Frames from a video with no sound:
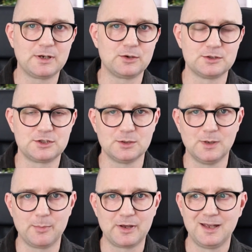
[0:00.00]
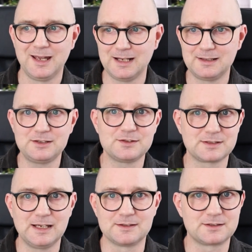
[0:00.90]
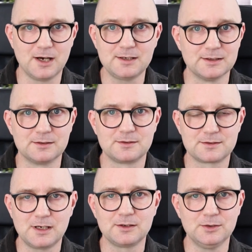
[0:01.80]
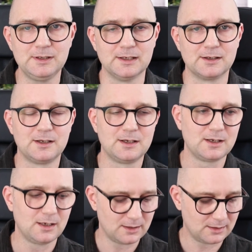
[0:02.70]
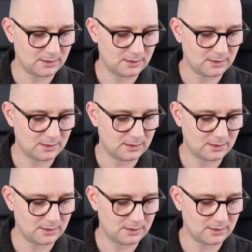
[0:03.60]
Where am I going to show up? And then just get started. Start doing it.